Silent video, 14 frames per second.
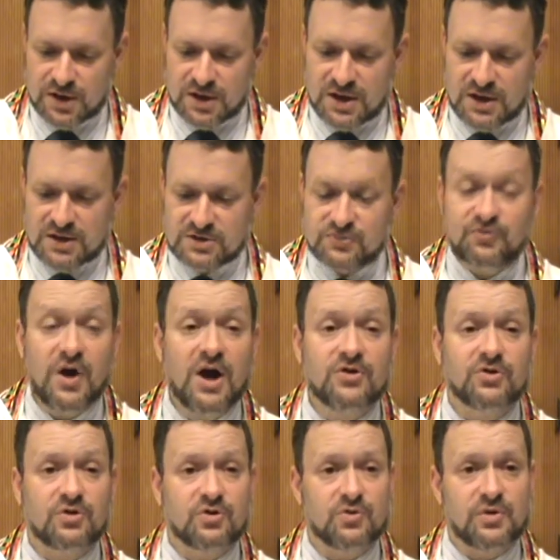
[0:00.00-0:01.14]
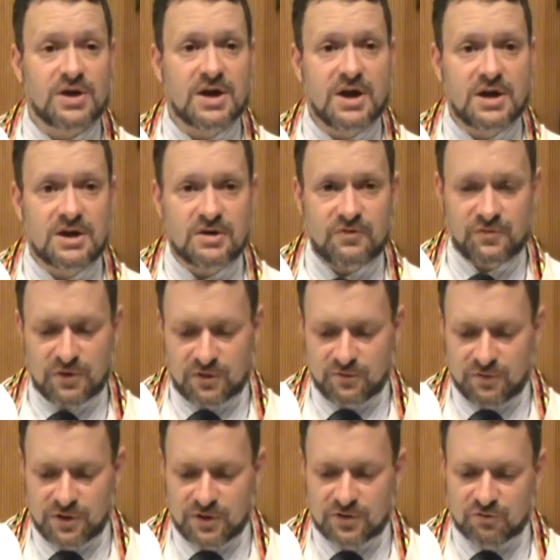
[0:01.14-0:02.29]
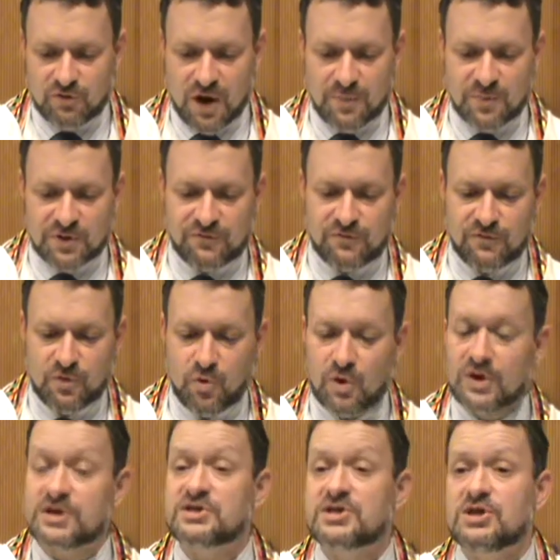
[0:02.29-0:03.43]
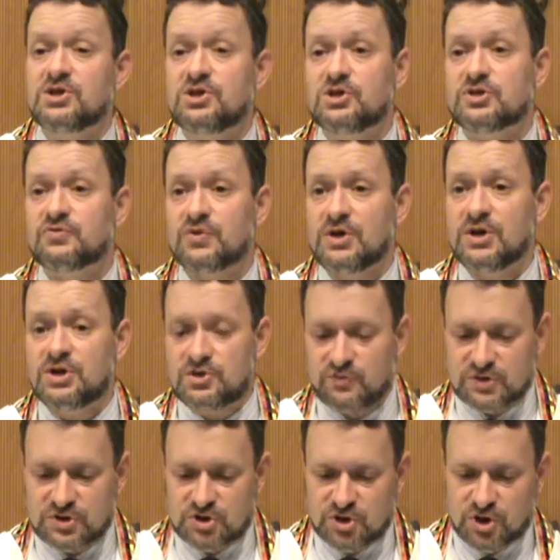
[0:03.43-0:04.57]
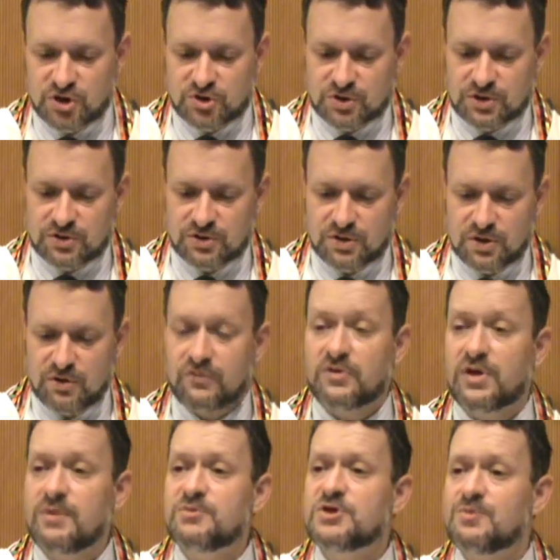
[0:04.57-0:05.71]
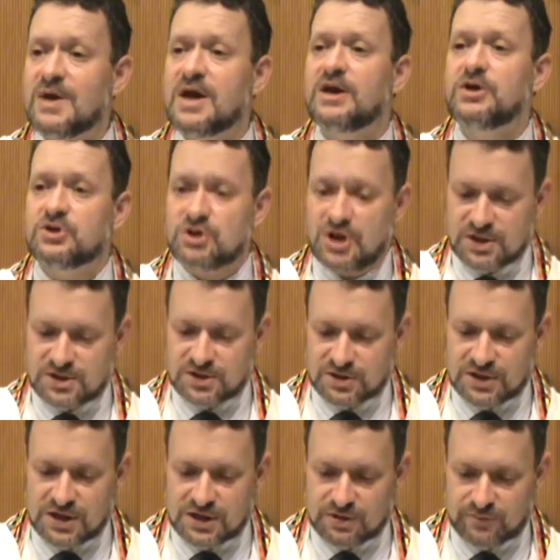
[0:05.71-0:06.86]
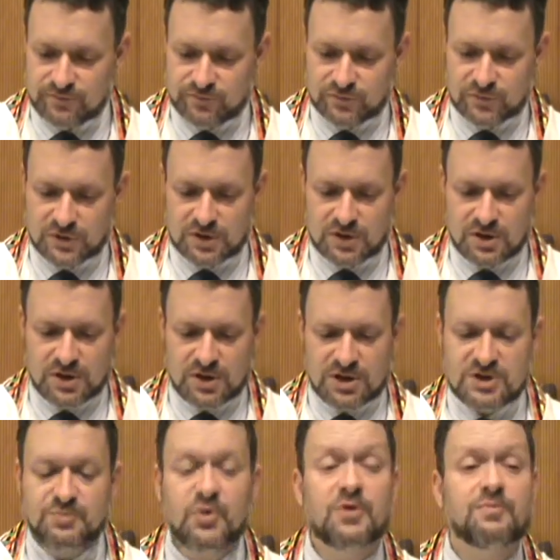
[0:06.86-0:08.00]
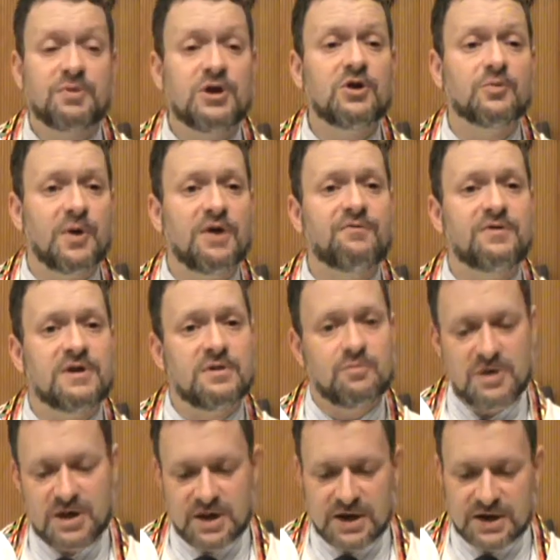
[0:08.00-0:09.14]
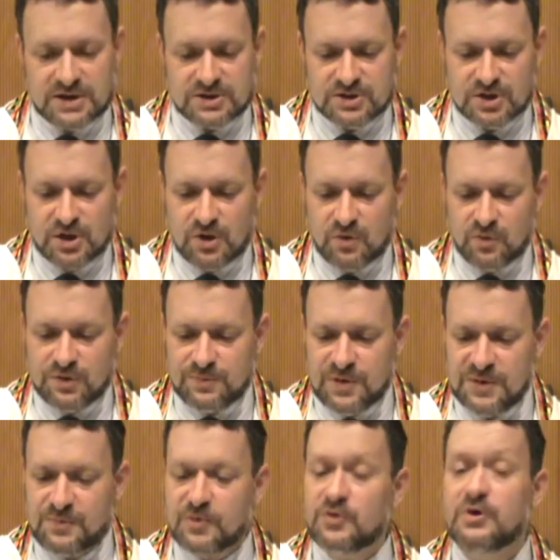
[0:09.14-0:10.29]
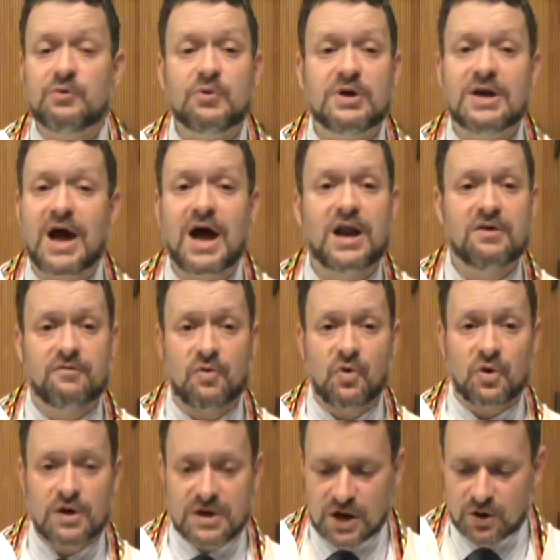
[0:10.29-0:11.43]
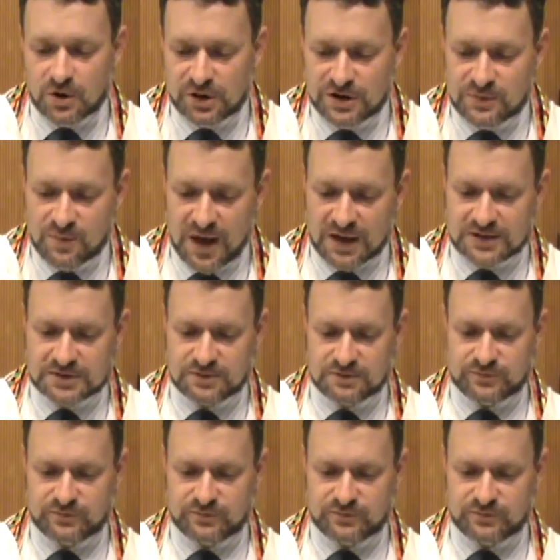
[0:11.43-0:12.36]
His father created philanthropic organizations for each of his children, for them to manage and to lead. This put Peter Buffett in meetings with people he would not have ordinarily met.